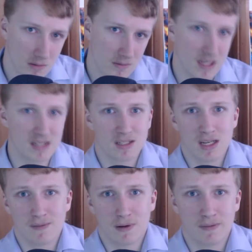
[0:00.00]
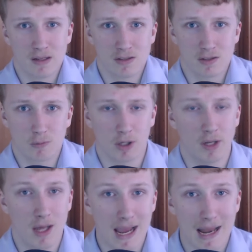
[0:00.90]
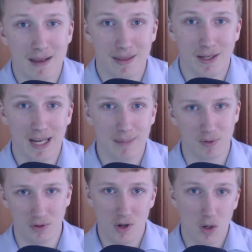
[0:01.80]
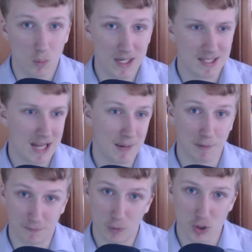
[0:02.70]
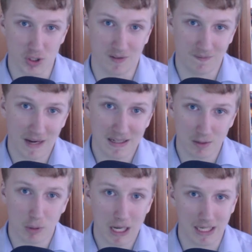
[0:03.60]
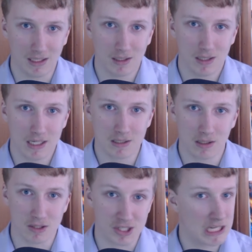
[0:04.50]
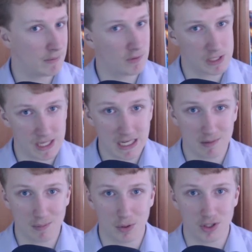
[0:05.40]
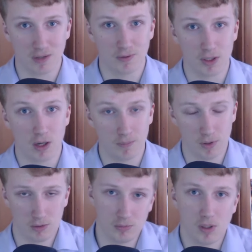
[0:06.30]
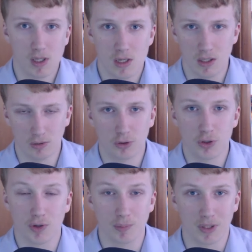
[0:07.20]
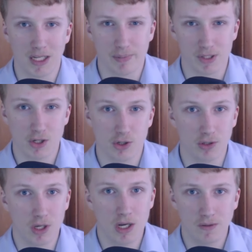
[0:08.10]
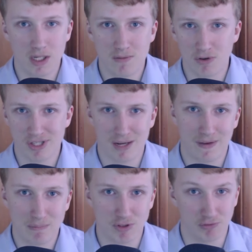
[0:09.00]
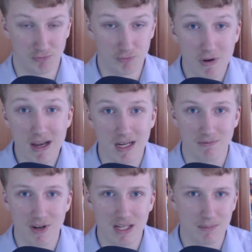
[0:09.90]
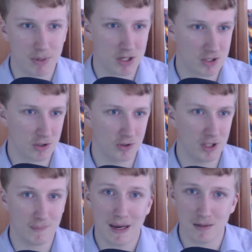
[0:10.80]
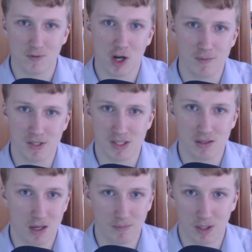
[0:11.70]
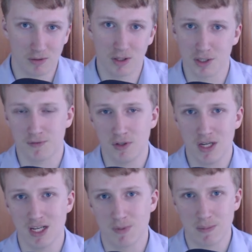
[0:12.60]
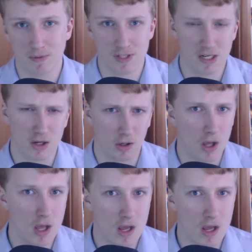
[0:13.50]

Leicester City 5,000 to 1. Anything can happen. West Ham unfortunately faded away in the last game, otherwise they could have been pushing for um, you know, you know, good Europa League position. Then you've got Southampton who really, really pressed on. And the amount of times this, um, you know, in the last few years, people have said, "Oh,